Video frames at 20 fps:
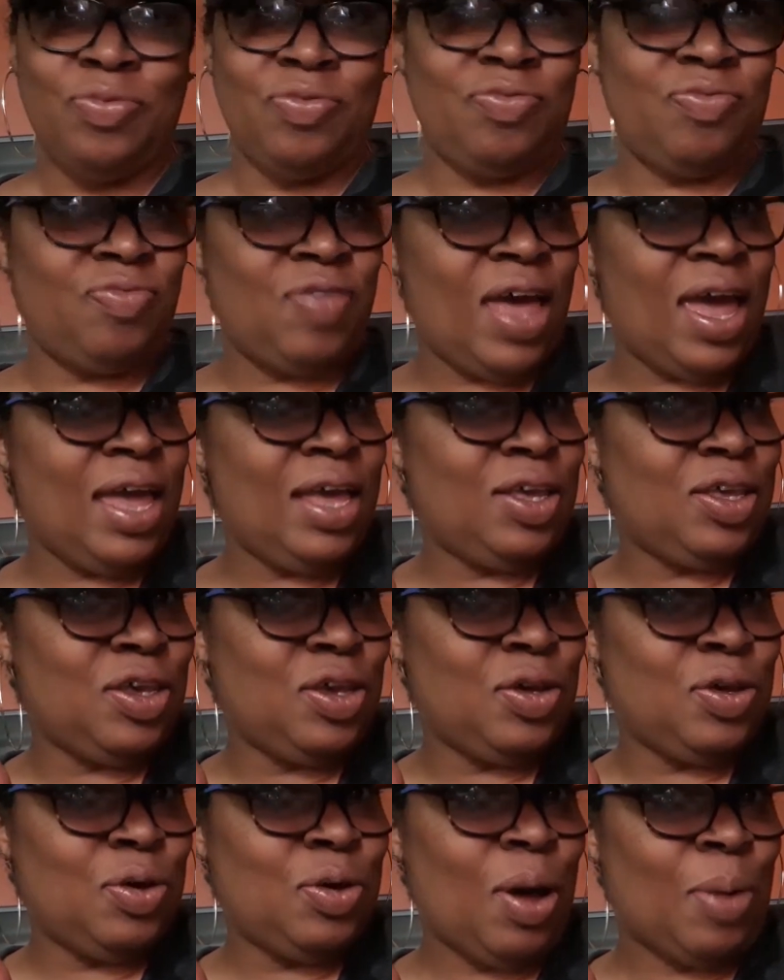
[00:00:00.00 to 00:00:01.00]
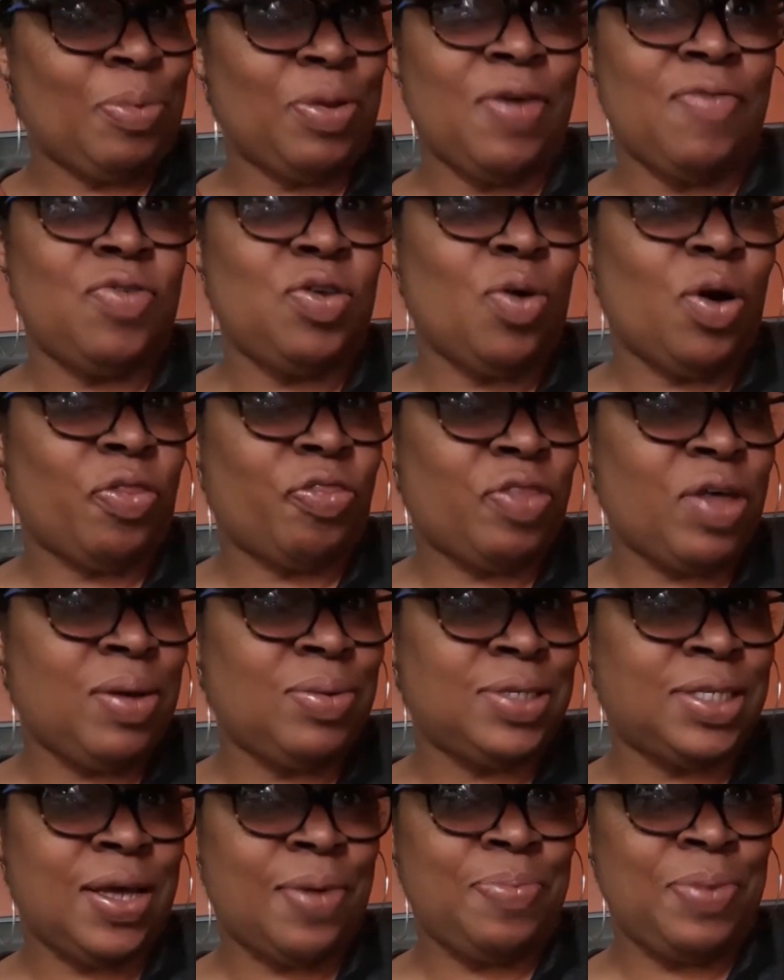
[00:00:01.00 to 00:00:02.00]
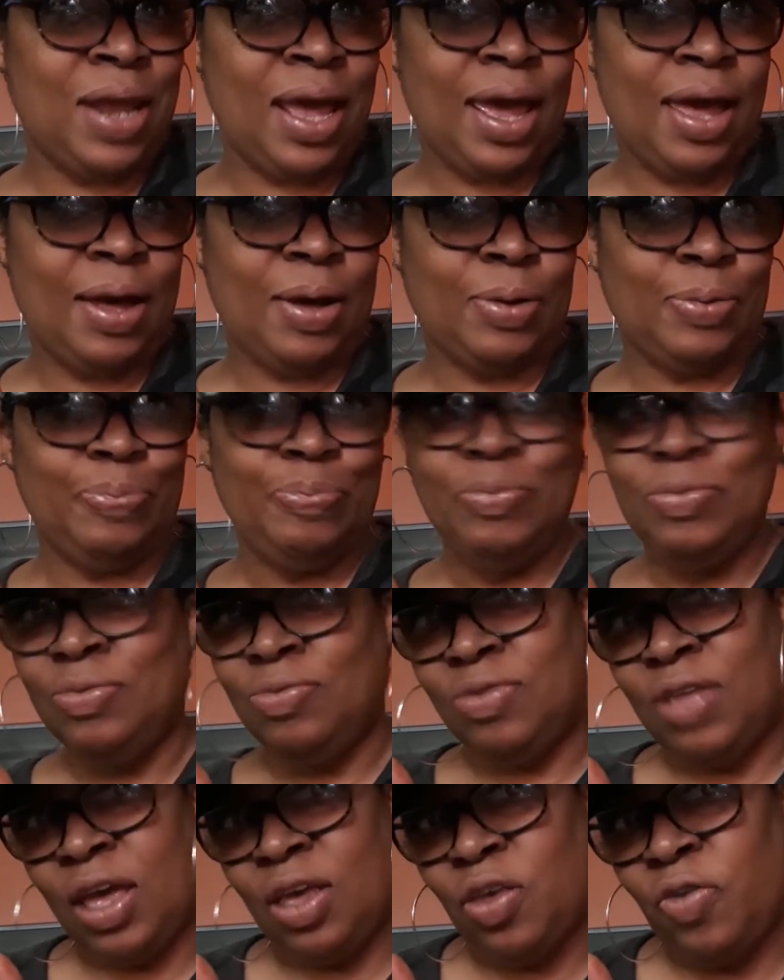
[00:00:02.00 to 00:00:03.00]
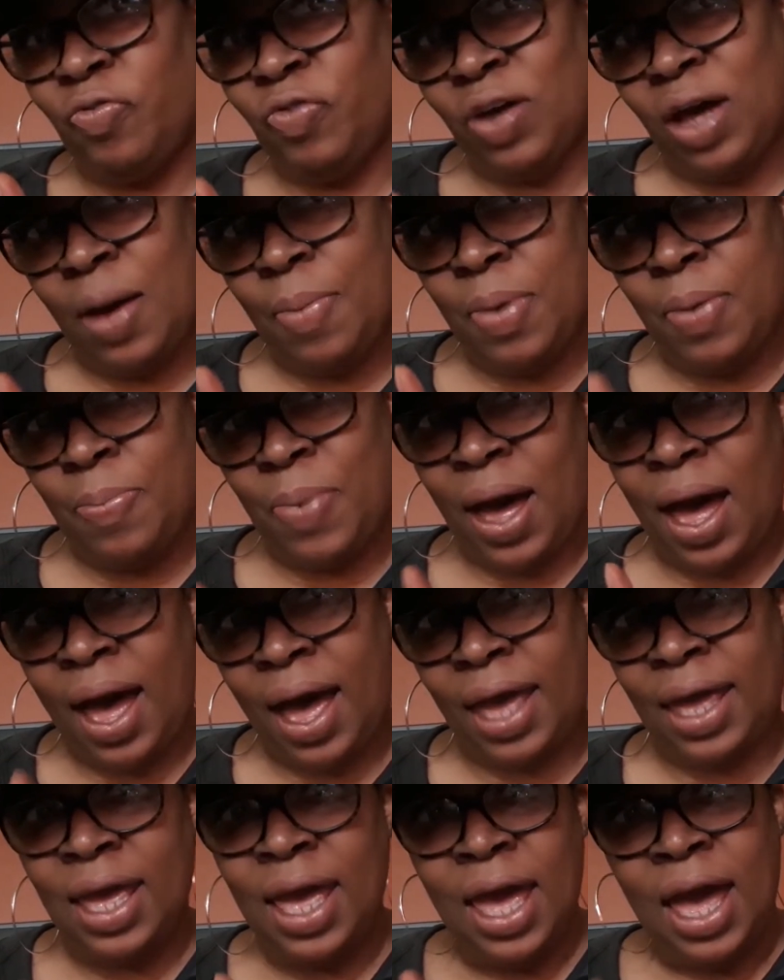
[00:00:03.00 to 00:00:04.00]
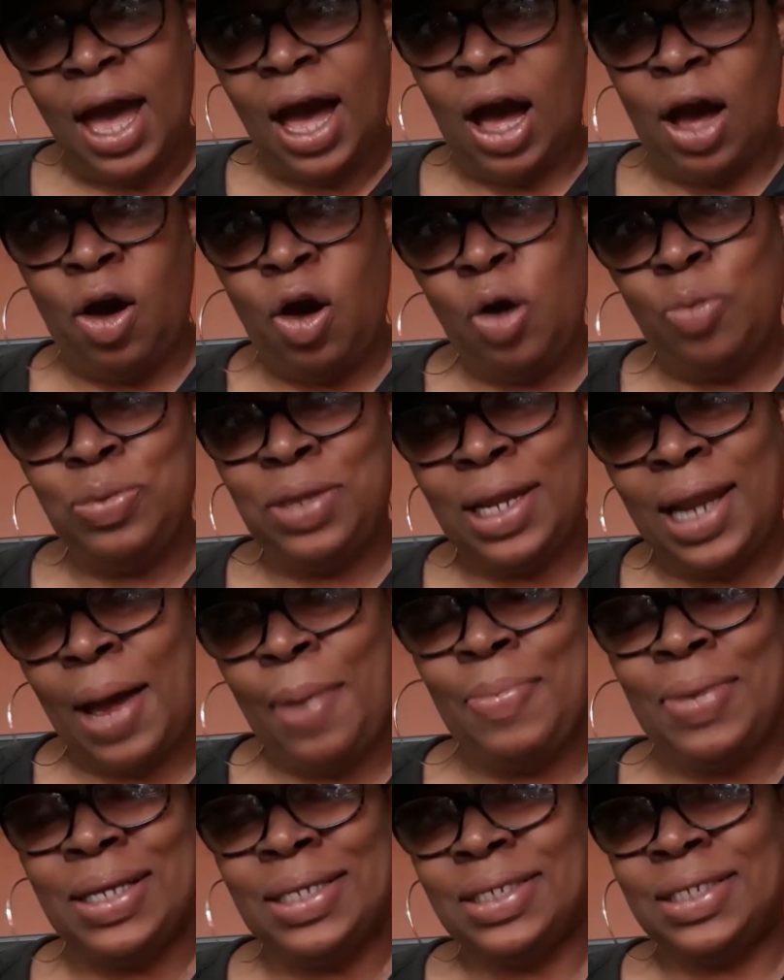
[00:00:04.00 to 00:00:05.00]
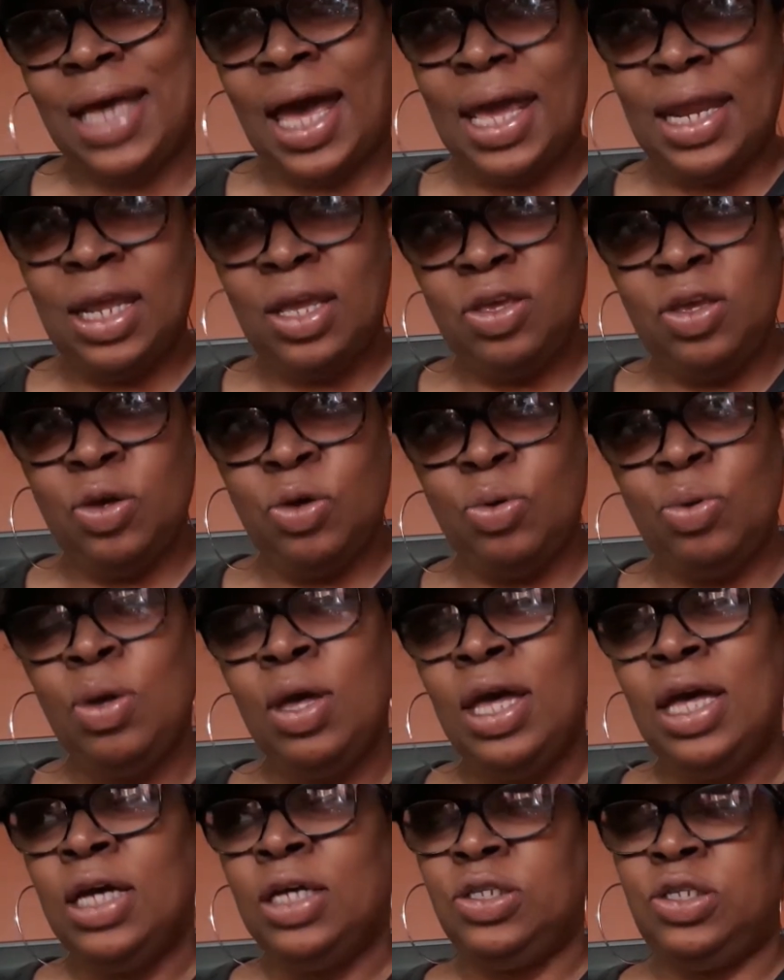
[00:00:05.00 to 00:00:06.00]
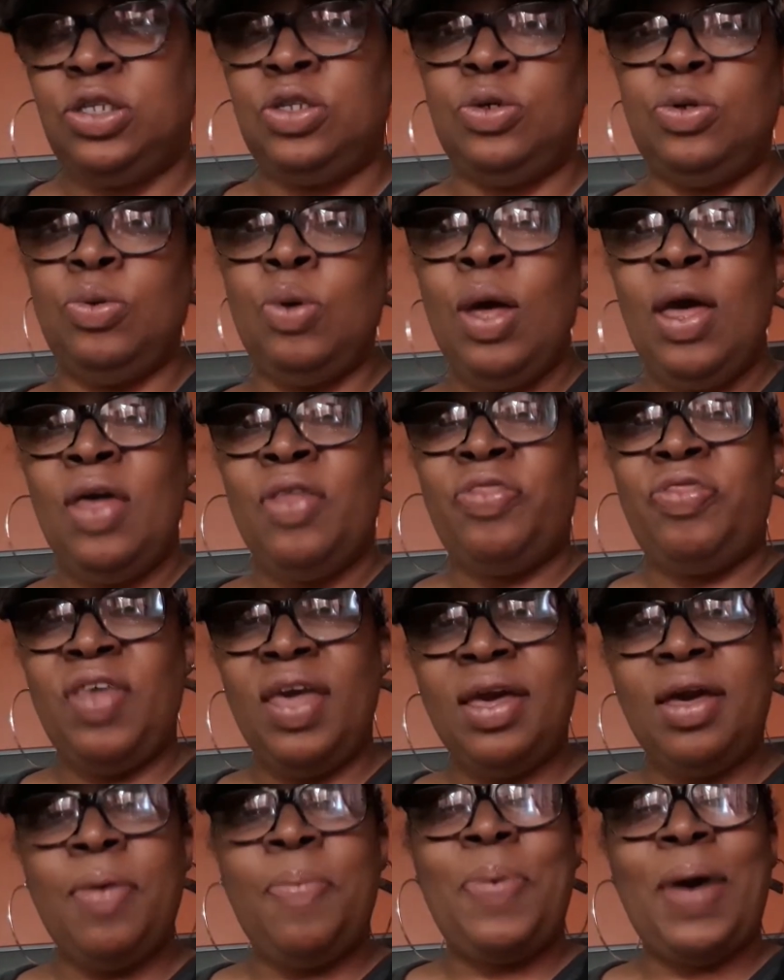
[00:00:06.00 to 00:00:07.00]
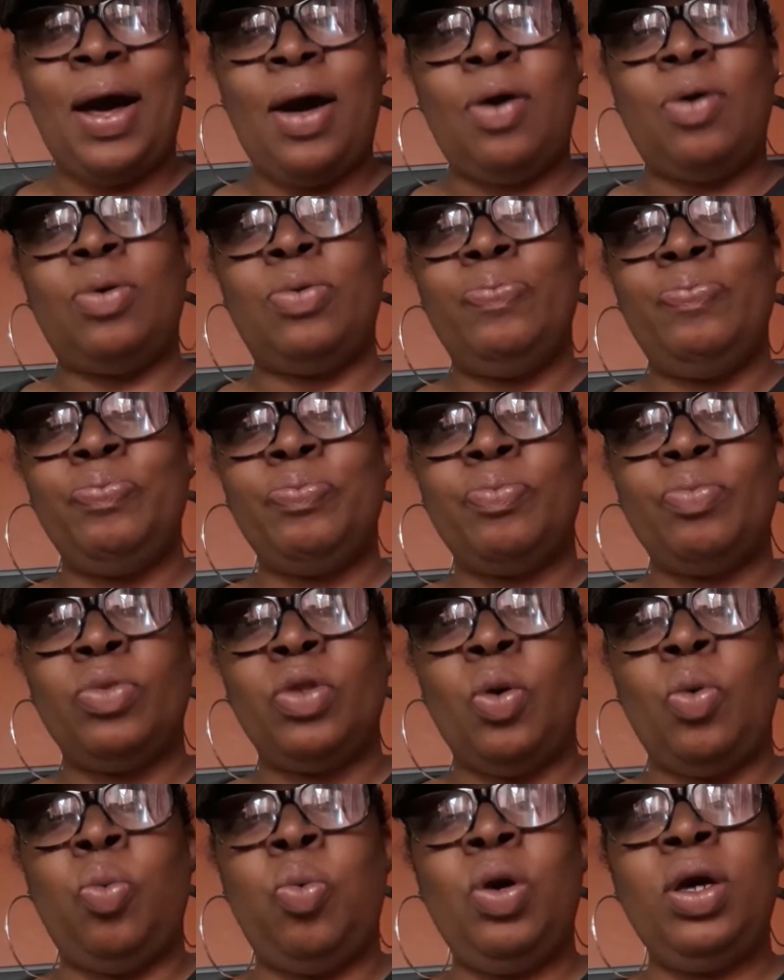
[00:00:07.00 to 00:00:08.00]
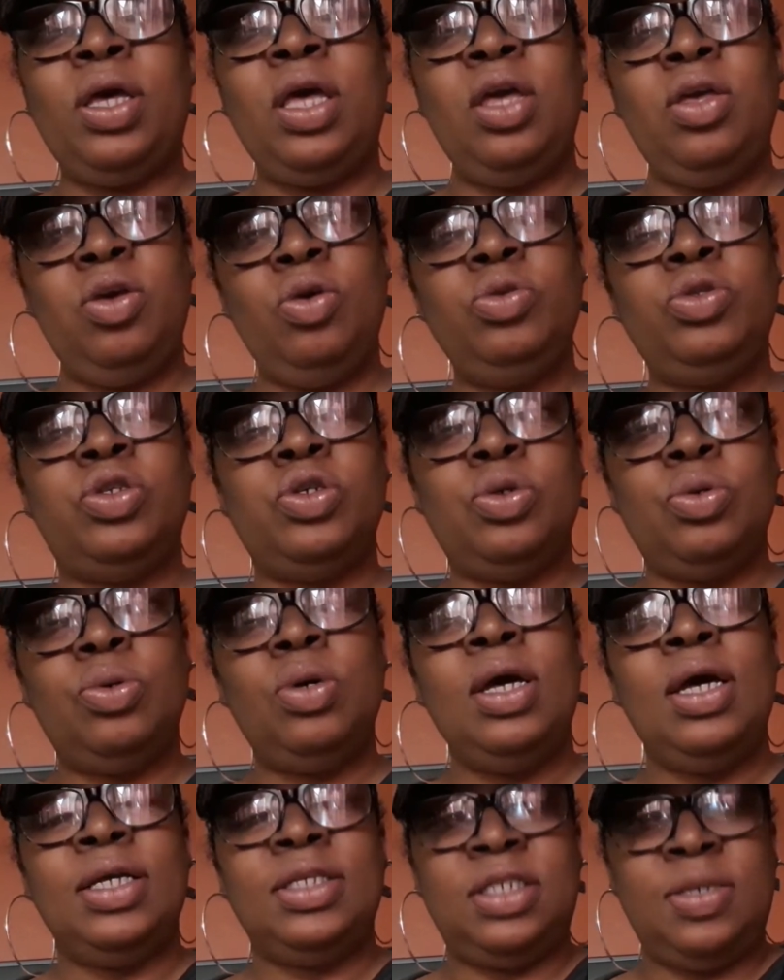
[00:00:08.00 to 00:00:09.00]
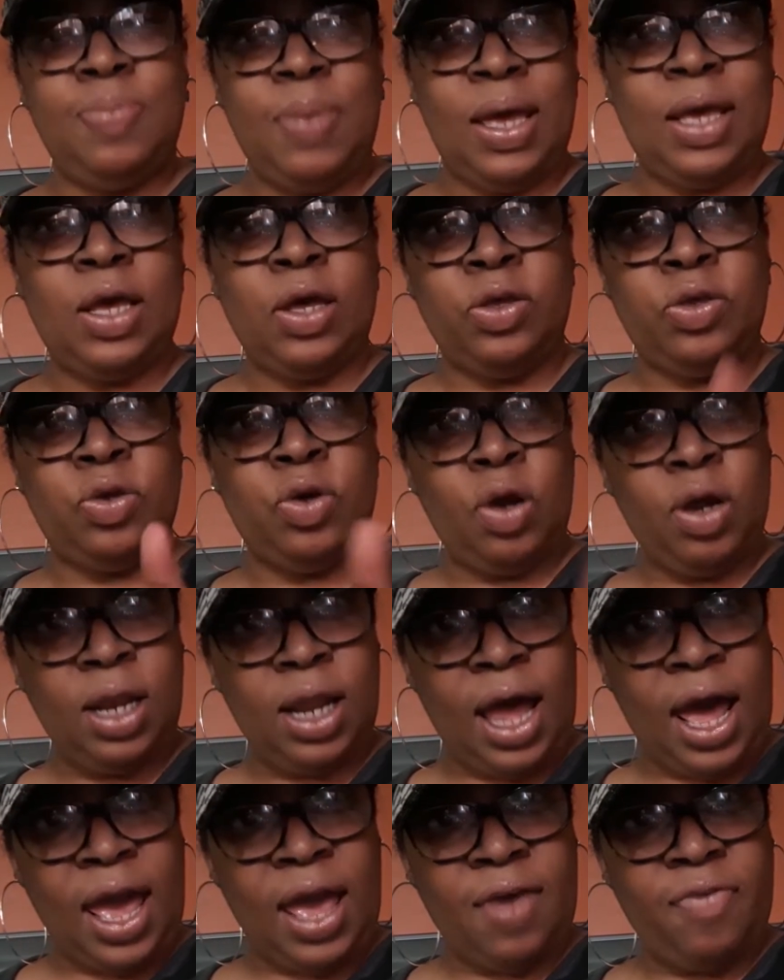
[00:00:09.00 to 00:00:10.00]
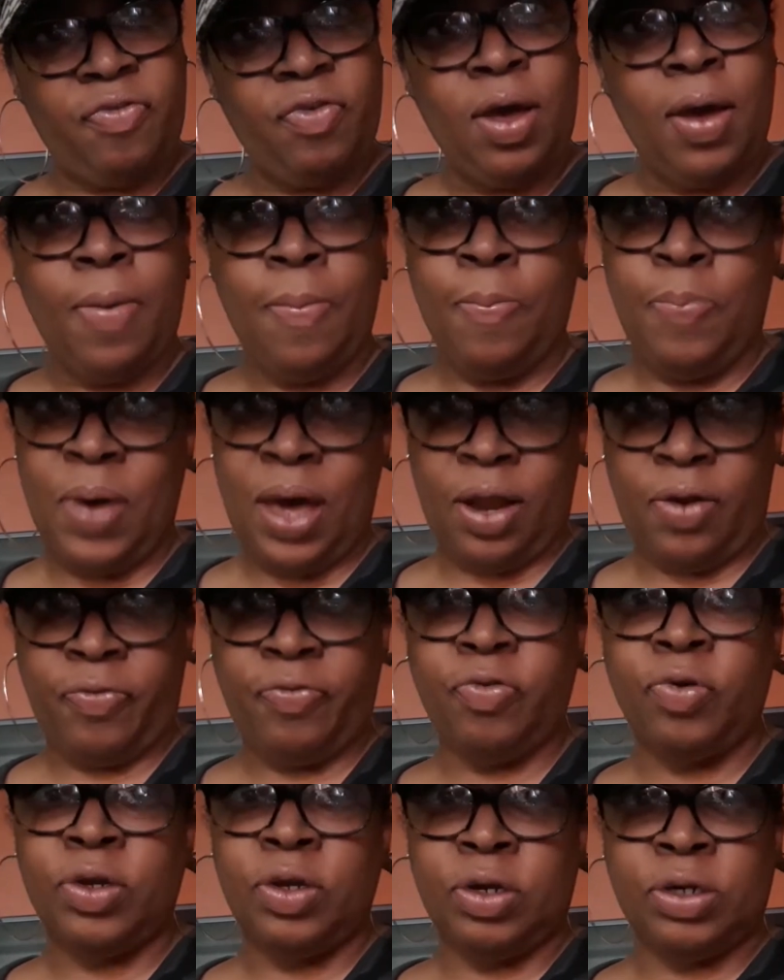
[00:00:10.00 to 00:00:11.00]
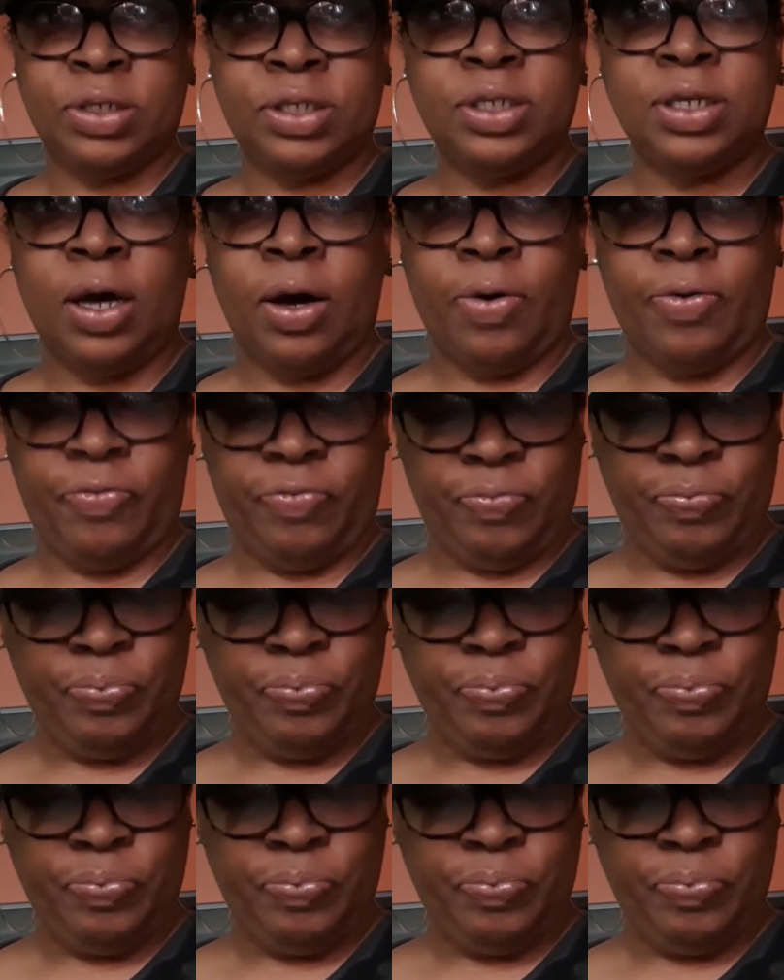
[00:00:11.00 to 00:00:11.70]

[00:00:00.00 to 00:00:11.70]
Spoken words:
Thank you. I'm giving you a thumbs up now. Thank you for coming by. I hope that I'm exciting you to think about what can you do to make your life better for yourself.